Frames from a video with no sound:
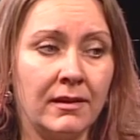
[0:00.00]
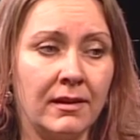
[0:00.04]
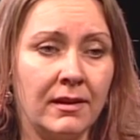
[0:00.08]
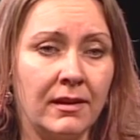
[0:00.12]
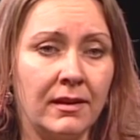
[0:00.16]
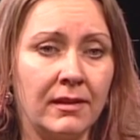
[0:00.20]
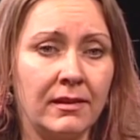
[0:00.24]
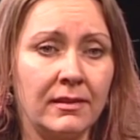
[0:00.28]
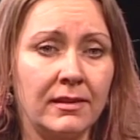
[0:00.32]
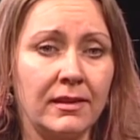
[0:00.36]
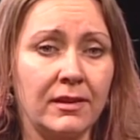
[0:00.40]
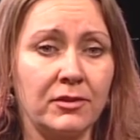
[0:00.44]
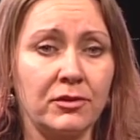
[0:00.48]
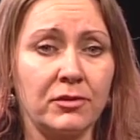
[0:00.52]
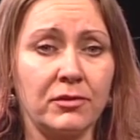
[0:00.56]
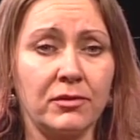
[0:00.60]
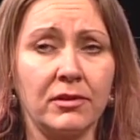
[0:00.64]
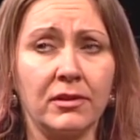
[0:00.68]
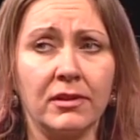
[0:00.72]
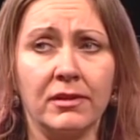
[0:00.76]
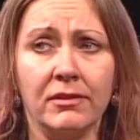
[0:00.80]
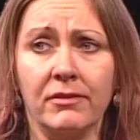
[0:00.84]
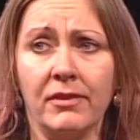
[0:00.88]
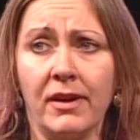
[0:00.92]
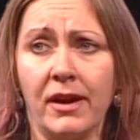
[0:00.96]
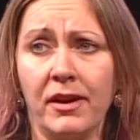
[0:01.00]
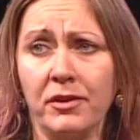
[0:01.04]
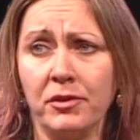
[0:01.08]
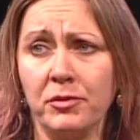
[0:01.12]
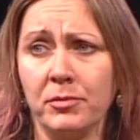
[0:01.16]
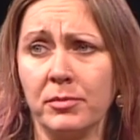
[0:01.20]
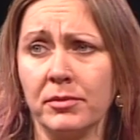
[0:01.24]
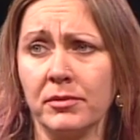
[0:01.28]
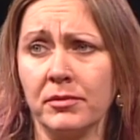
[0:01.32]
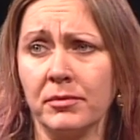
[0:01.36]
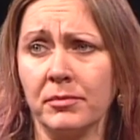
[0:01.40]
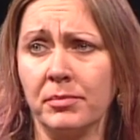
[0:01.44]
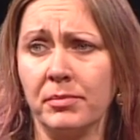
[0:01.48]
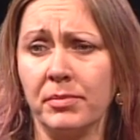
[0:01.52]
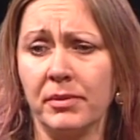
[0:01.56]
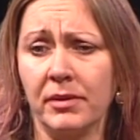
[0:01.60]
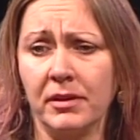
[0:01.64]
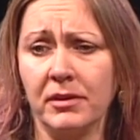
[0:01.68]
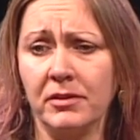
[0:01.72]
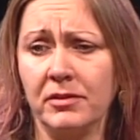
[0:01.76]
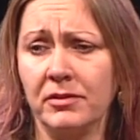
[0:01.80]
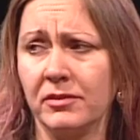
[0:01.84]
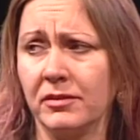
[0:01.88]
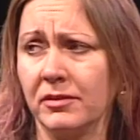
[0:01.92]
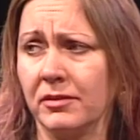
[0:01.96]
I think that's a really valuable
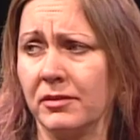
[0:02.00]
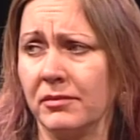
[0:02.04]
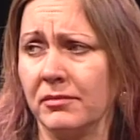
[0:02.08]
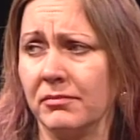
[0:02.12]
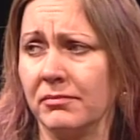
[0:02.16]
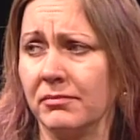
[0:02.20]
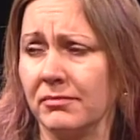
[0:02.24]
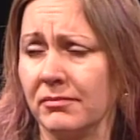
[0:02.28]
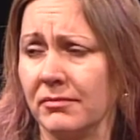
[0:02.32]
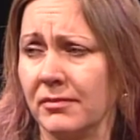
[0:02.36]
place to